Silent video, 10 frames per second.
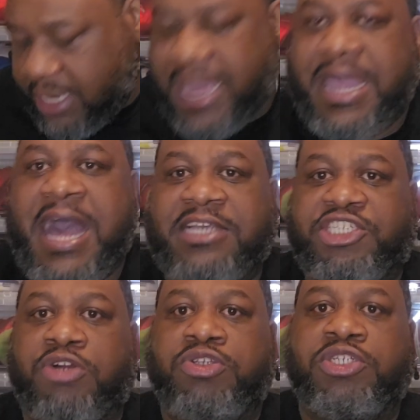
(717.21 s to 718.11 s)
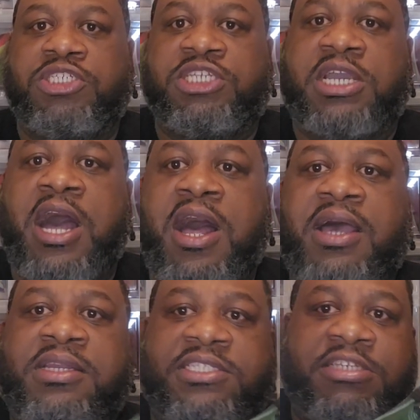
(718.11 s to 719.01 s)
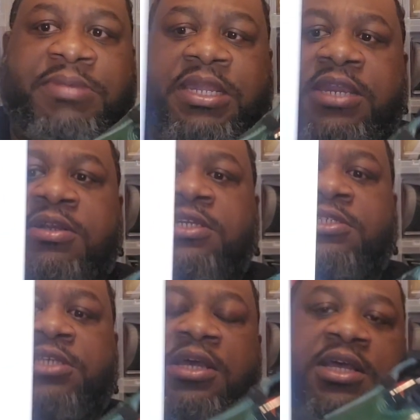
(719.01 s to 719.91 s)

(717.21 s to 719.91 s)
like how I've shown you the cigar and the similarities.